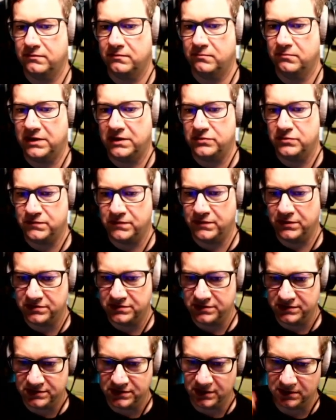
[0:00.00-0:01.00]
manual
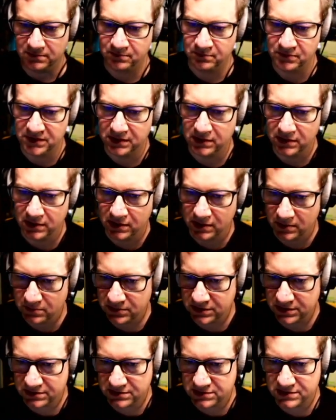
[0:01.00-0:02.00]
focusing done.
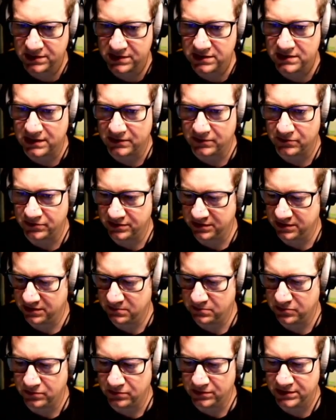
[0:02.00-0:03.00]
But you can see now on the
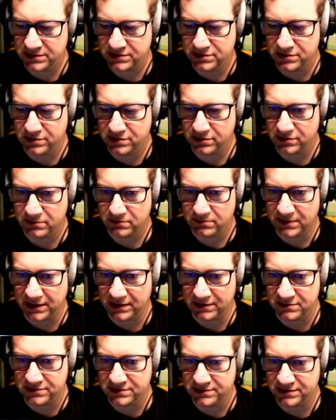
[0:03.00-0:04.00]
gimbal, it's not
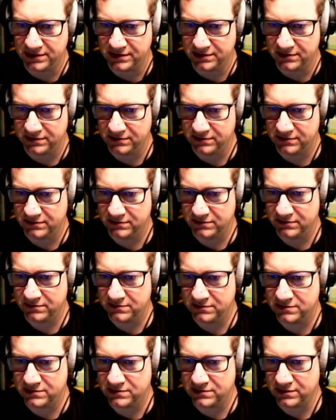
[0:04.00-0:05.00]
balancing
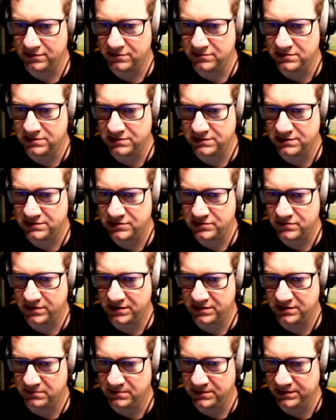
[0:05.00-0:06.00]
totally straight
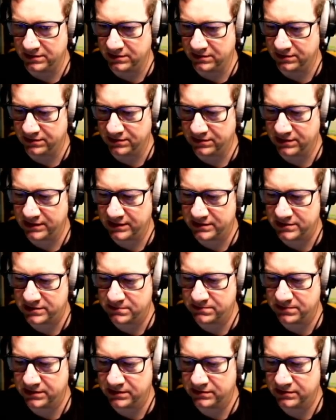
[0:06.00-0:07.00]
in the middle. And that's
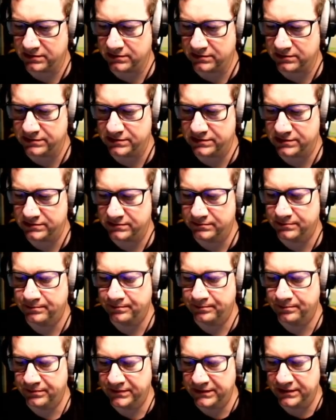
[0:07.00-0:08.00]
because
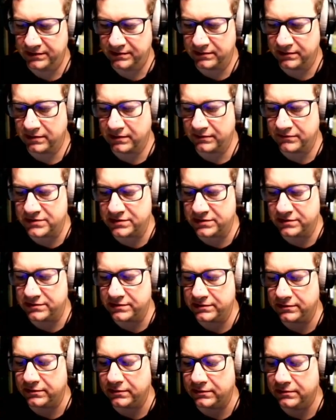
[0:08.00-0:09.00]
I haven't turned it
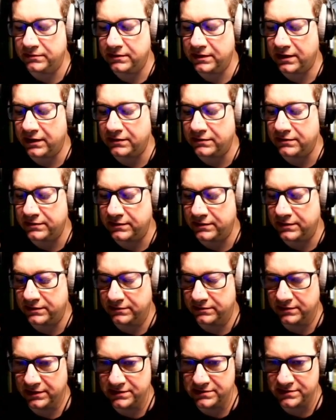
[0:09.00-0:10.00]
on and the
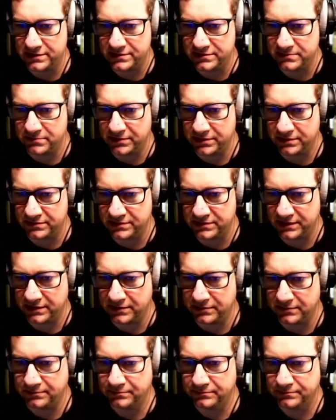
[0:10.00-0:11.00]
lens hasn't poked
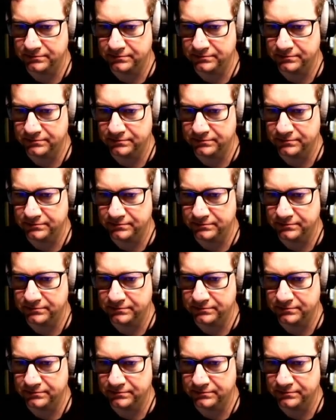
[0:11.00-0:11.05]
out.